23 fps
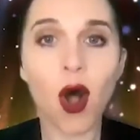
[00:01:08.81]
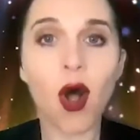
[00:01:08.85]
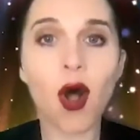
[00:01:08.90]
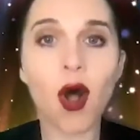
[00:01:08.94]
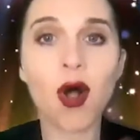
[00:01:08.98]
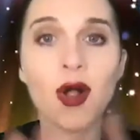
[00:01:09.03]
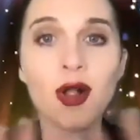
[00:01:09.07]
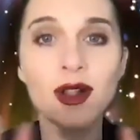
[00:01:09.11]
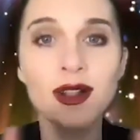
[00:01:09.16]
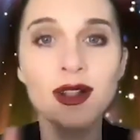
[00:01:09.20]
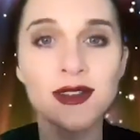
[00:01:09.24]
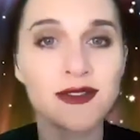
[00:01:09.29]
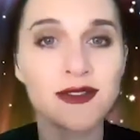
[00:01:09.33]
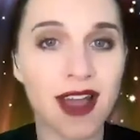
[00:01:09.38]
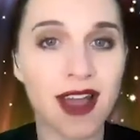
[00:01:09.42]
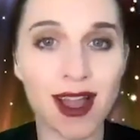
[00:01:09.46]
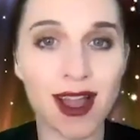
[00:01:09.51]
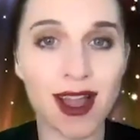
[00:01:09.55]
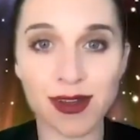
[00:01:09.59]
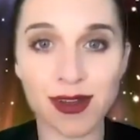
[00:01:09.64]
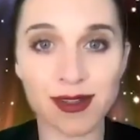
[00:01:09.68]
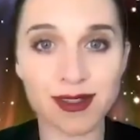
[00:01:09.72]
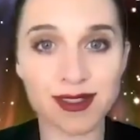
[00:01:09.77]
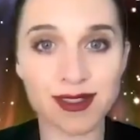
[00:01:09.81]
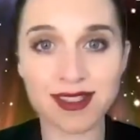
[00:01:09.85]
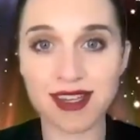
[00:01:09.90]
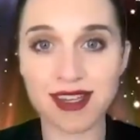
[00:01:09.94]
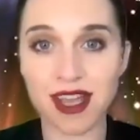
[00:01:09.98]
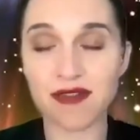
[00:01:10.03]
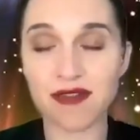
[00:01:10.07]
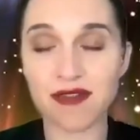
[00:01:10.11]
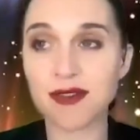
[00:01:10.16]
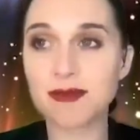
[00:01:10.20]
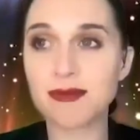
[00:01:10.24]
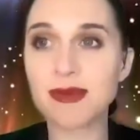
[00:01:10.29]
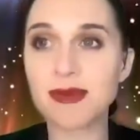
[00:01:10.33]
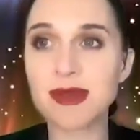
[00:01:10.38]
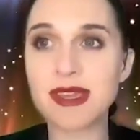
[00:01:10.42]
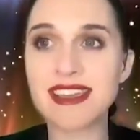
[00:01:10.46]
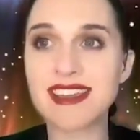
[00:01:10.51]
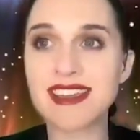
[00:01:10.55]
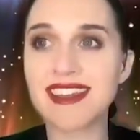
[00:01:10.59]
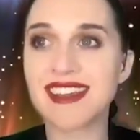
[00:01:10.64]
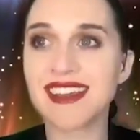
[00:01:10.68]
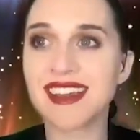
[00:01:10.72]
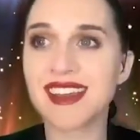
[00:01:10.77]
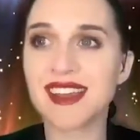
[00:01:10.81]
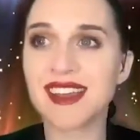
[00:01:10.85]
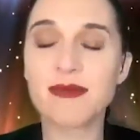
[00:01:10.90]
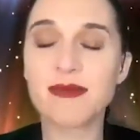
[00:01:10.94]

all of that good stuff and be